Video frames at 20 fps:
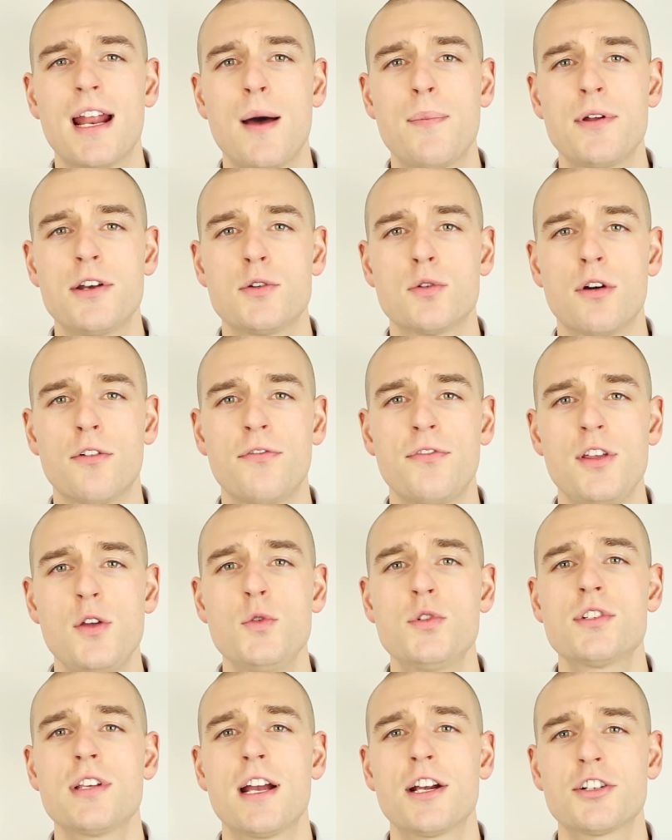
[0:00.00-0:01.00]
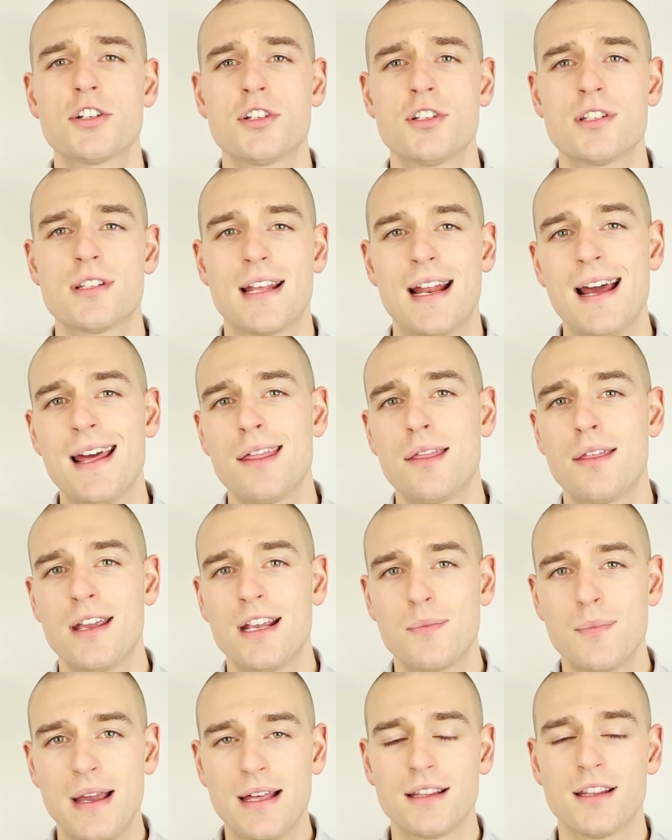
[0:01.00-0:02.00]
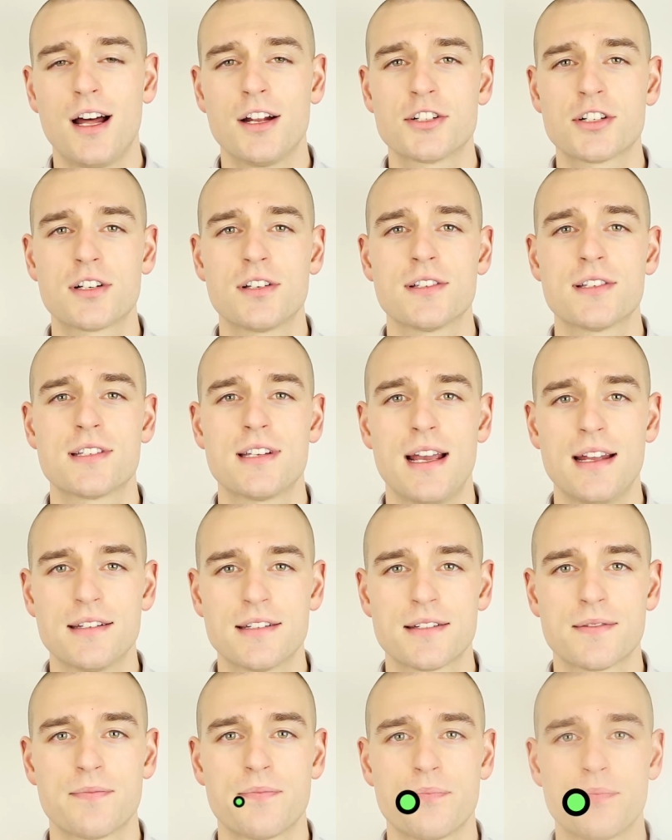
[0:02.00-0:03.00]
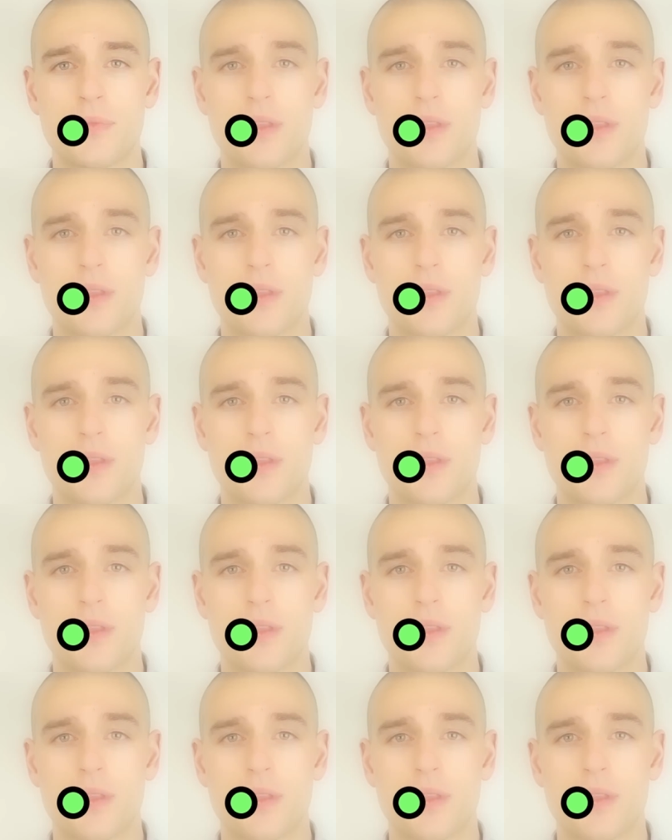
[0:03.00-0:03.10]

it up into a few sections that I think make logical sense.